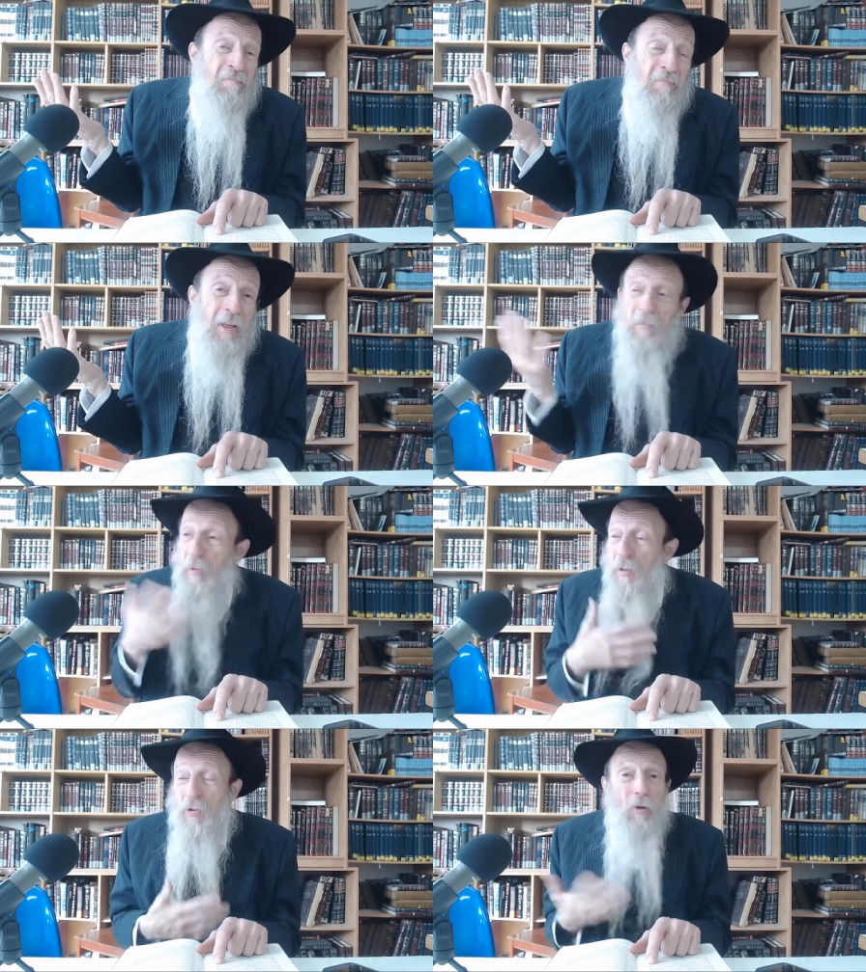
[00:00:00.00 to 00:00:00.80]
They have
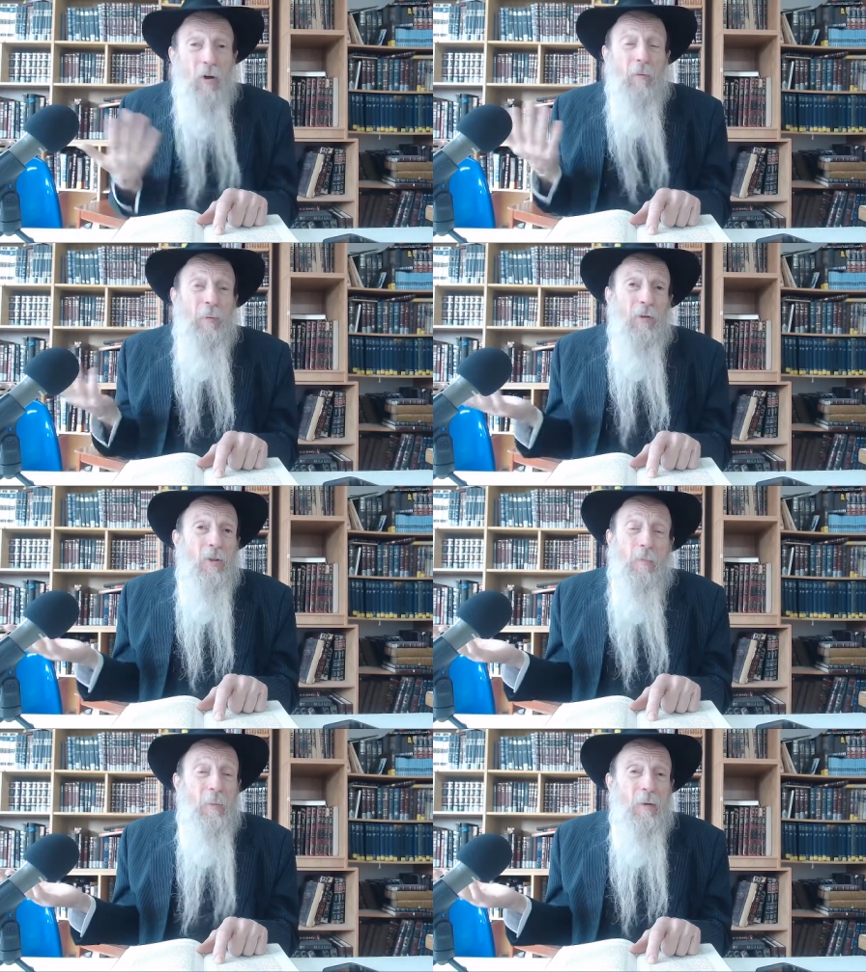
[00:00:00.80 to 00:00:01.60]
beards, long beards.
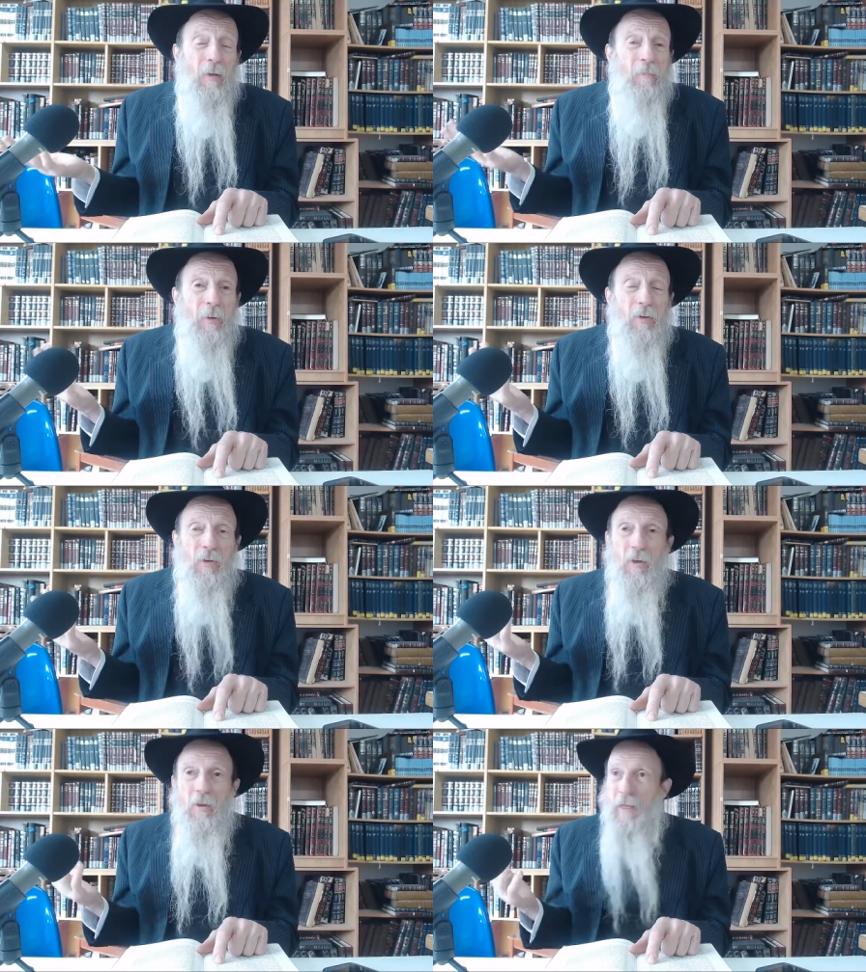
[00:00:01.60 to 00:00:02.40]
People have
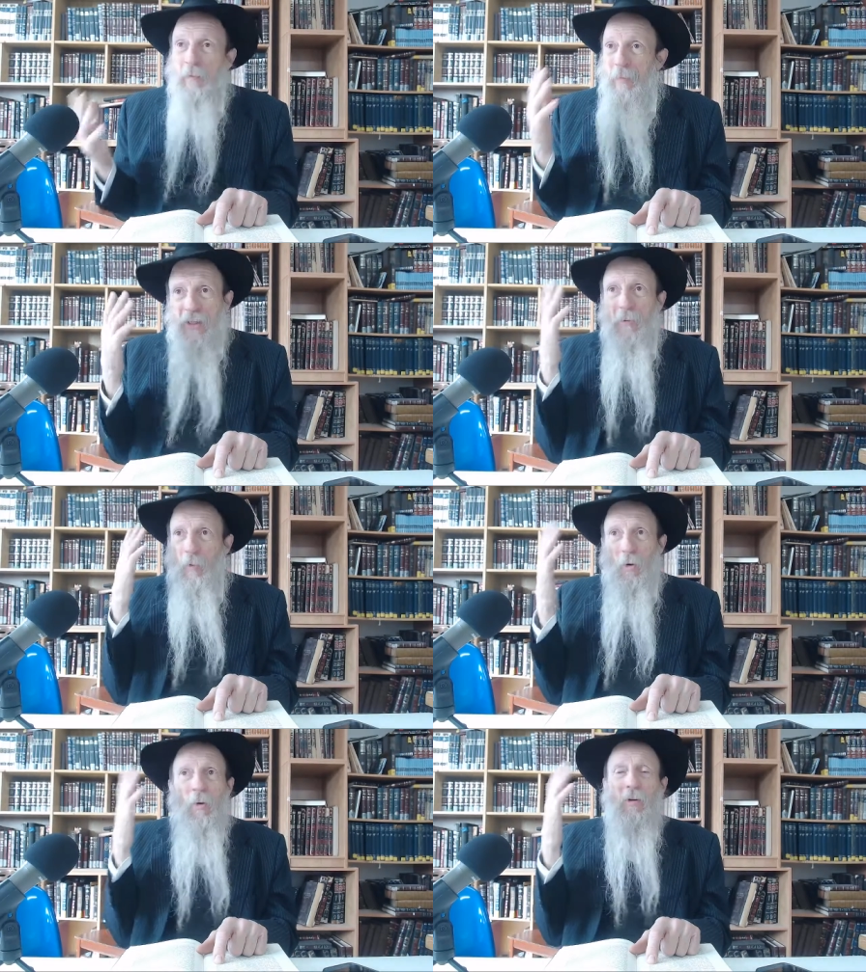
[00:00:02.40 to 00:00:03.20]
beards. That makes him
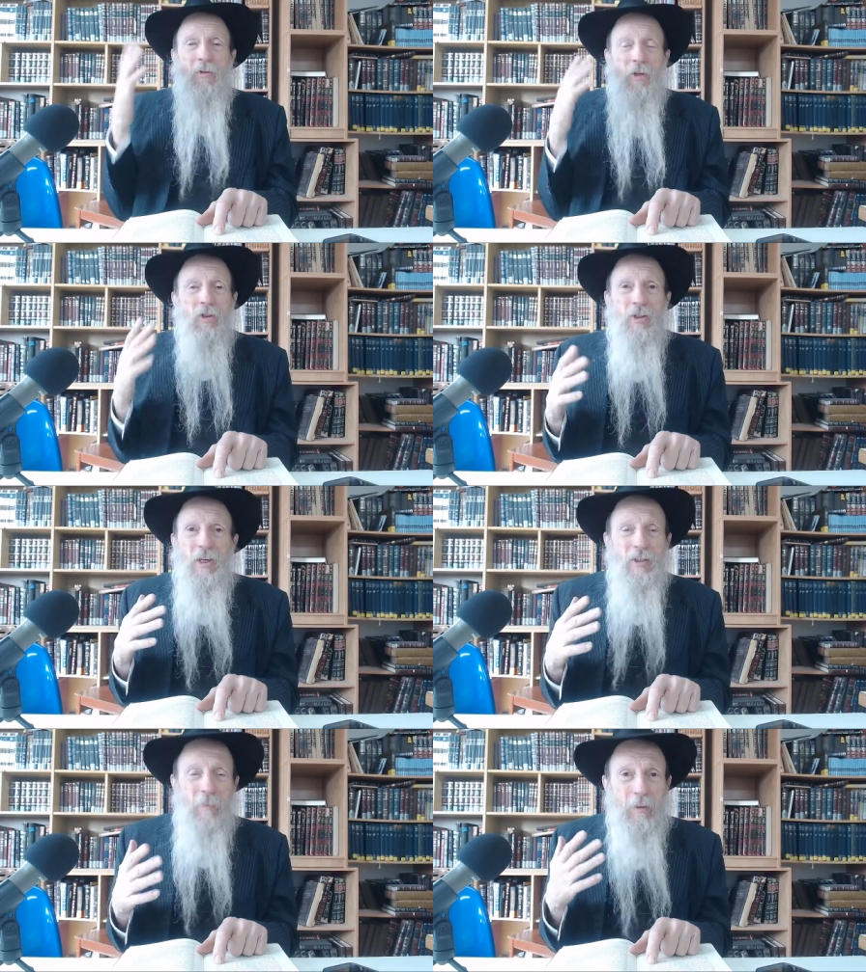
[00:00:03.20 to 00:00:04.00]
old just because he
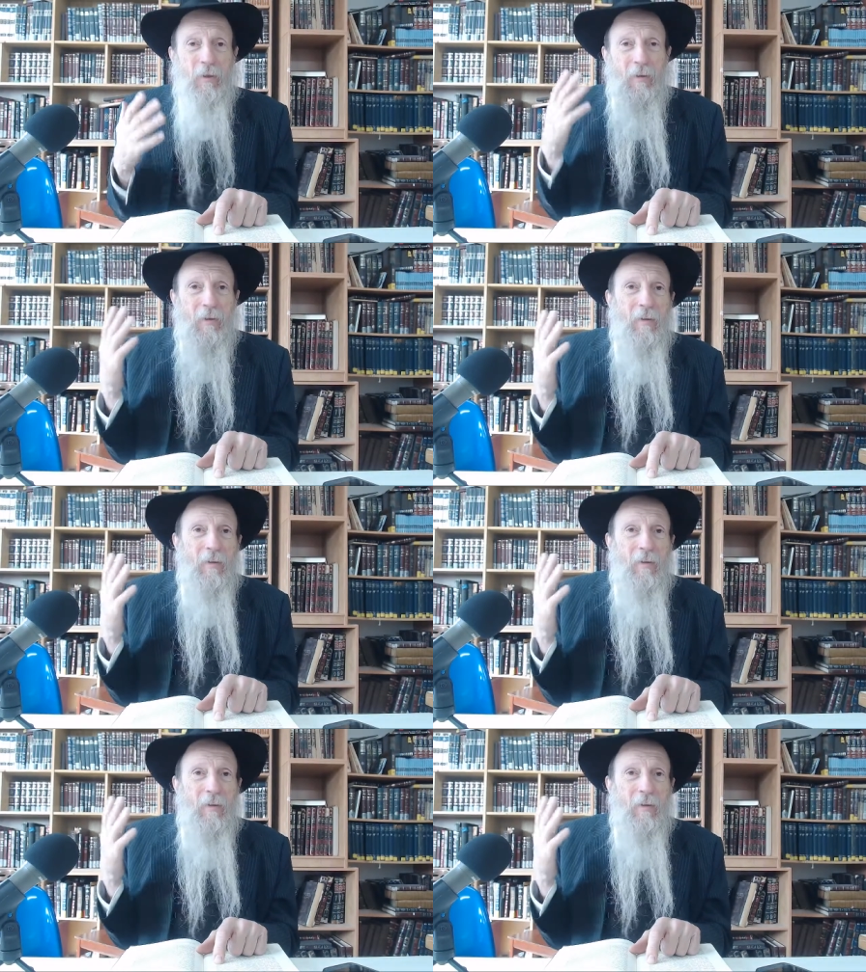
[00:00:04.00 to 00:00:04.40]
has a beard.